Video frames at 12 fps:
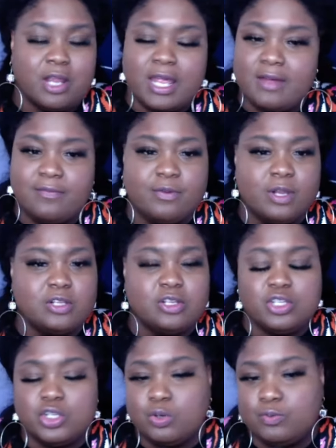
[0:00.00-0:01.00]
Every
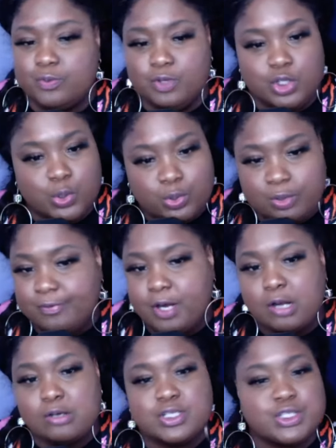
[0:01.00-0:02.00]
you
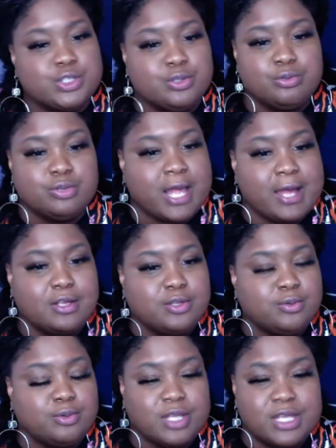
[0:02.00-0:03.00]
universe, you now, you